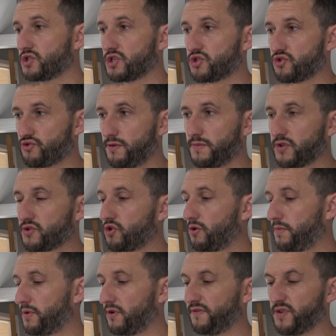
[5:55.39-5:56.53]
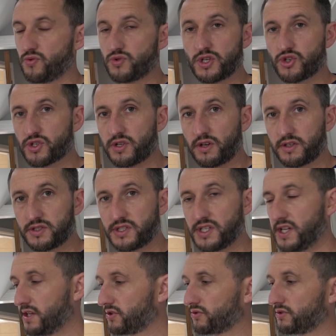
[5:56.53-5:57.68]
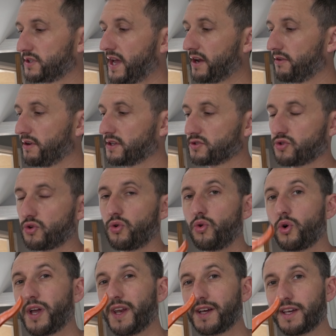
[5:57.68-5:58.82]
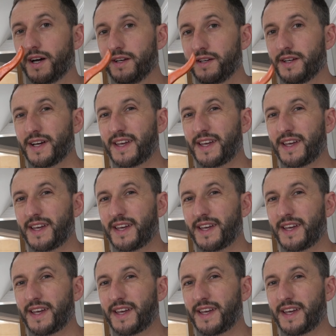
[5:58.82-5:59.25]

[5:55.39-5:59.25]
just trim the top off, use it just like a sealant or a decorator's cork in a gun.